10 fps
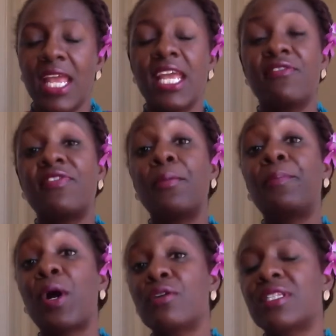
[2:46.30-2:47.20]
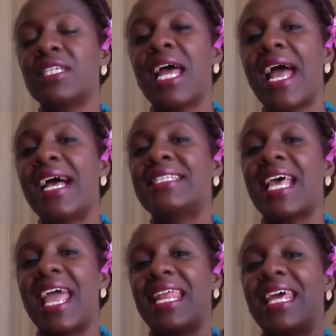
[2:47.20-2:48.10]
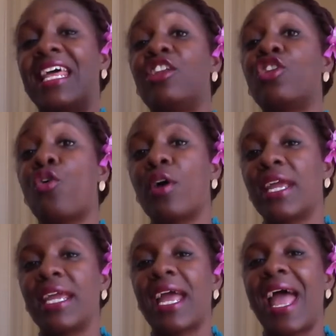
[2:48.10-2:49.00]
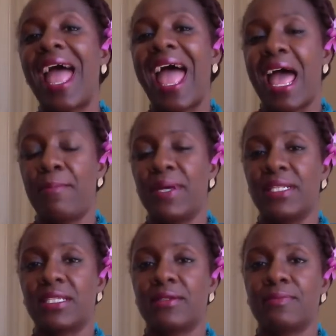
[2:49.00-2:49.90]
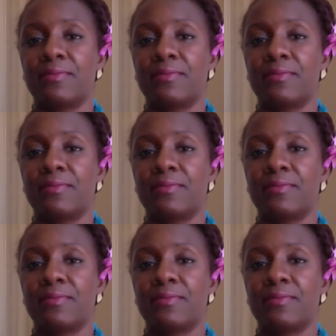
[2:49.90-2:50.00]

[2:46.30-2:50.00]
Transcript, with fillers: if the person has an annoying habit